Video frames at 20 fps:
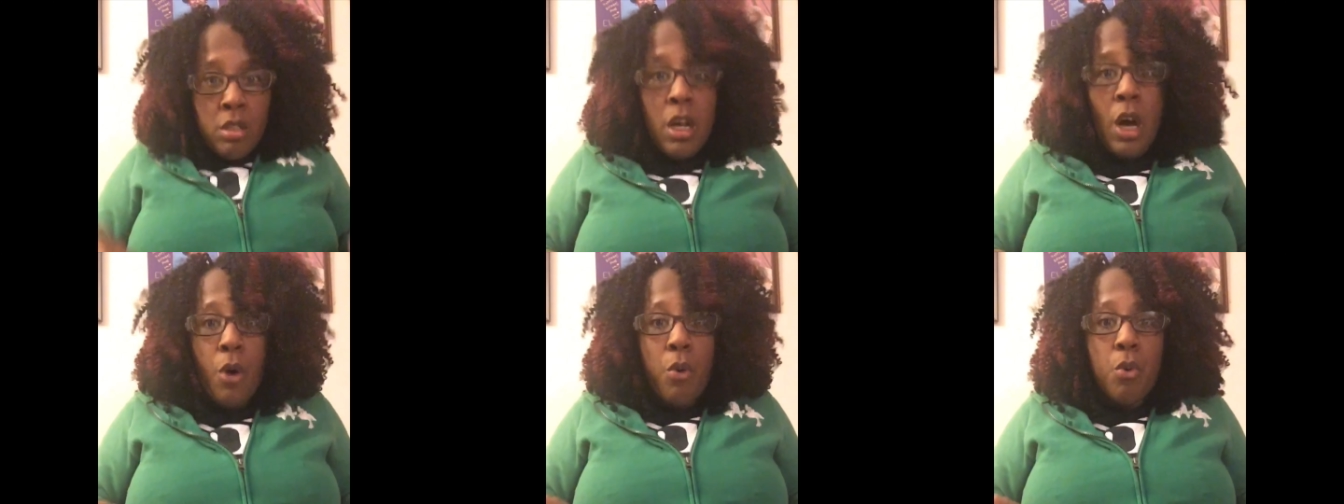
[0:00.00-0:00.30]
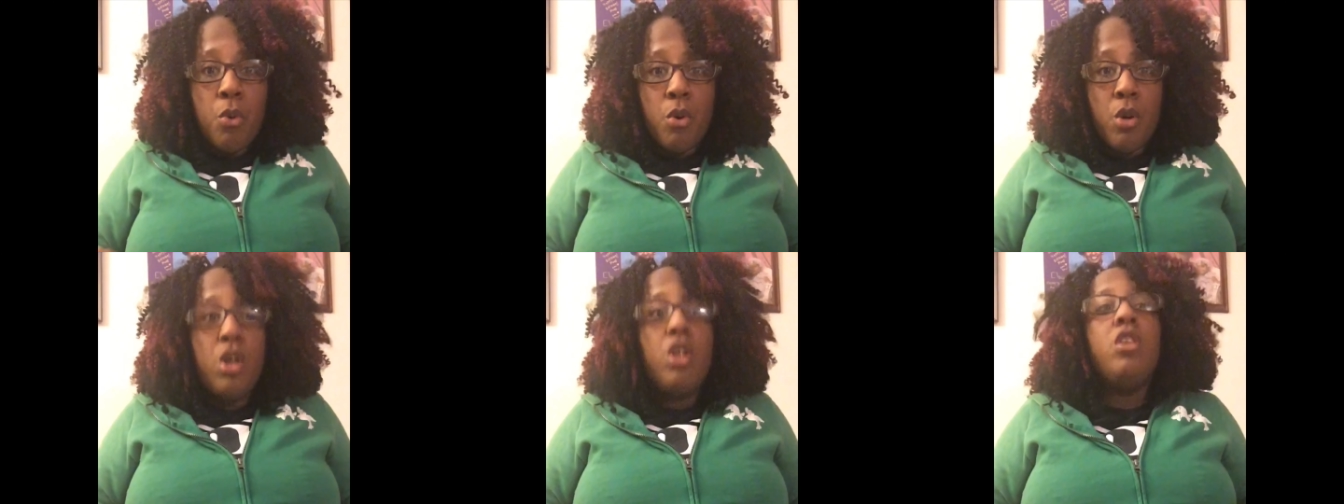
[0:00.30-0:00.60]
No,
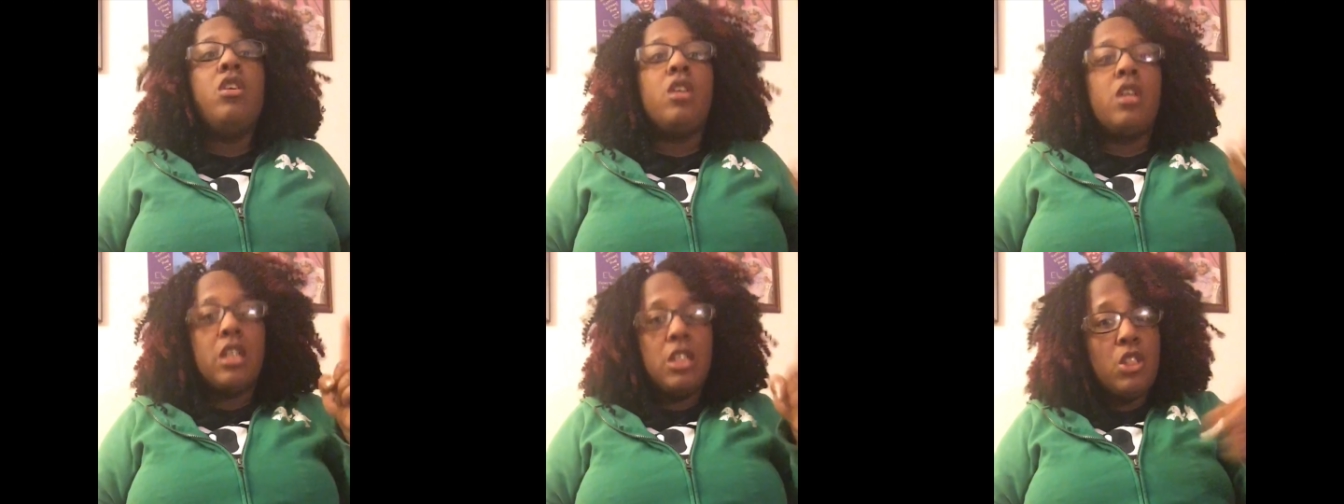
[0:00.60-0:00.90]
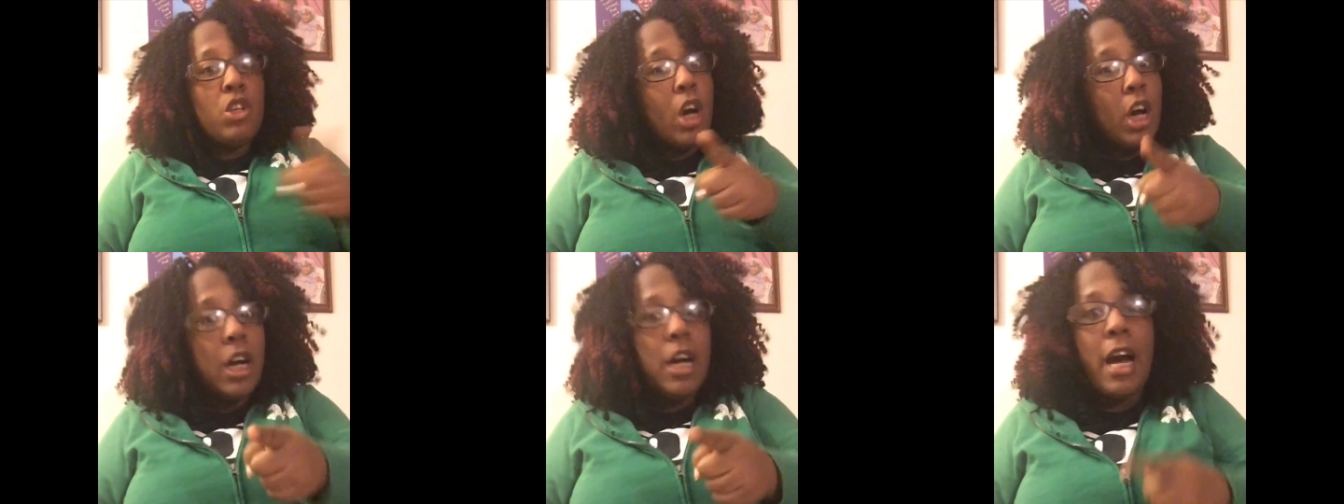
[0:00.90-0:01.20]

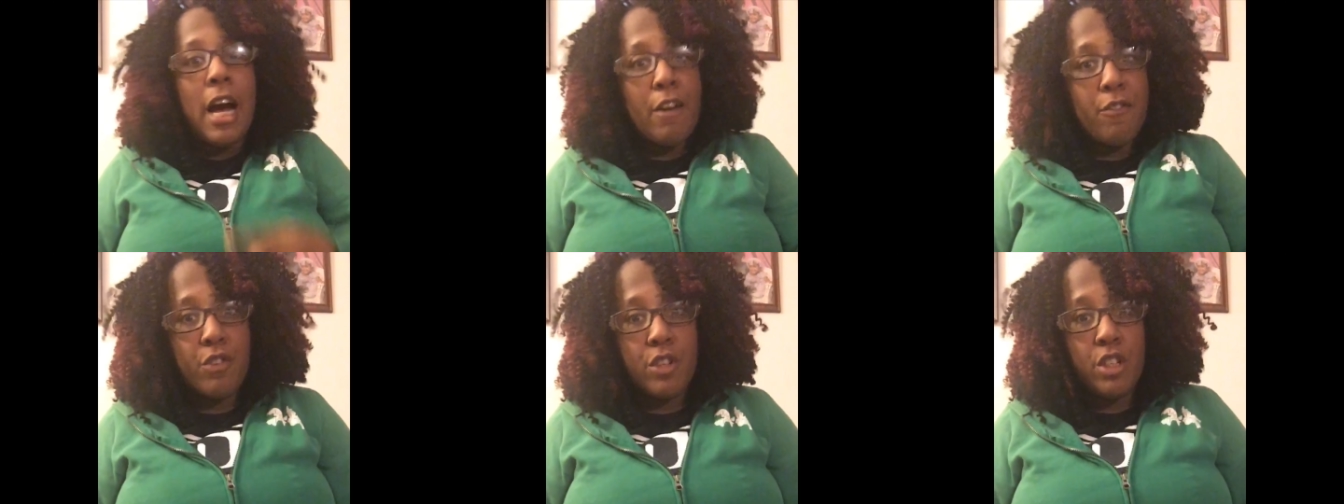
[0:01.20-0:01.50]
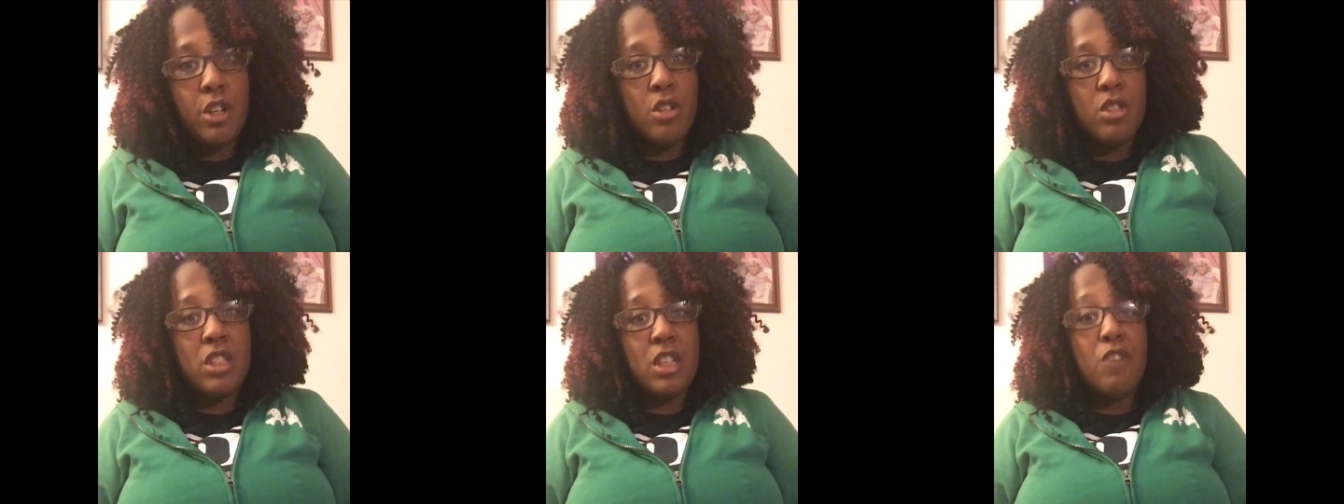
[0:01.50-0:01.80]
consult God for
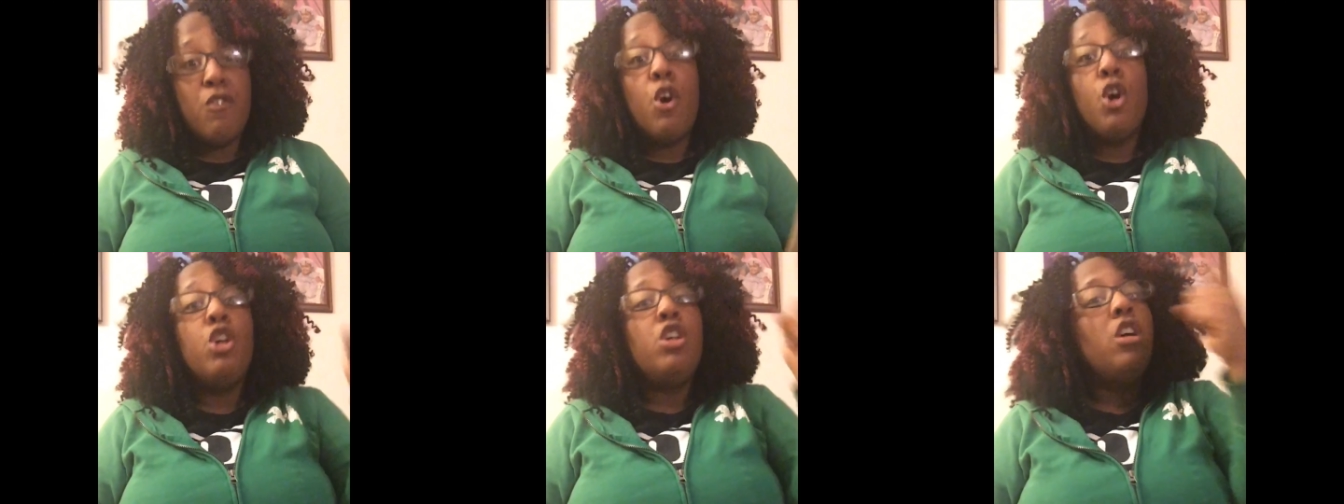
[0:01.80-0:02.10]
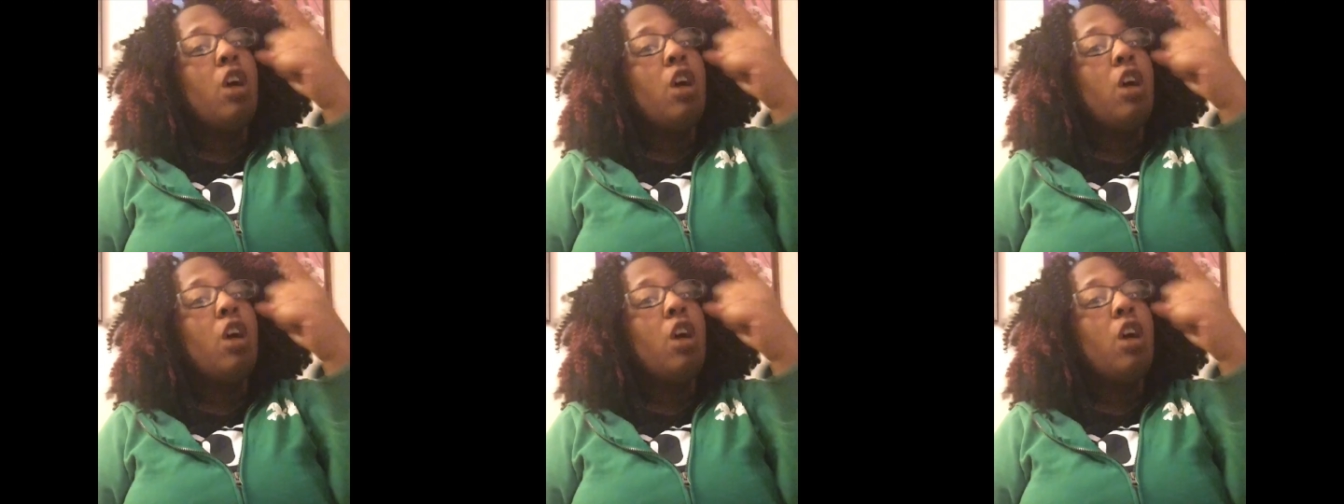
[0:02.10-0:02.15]
yourself.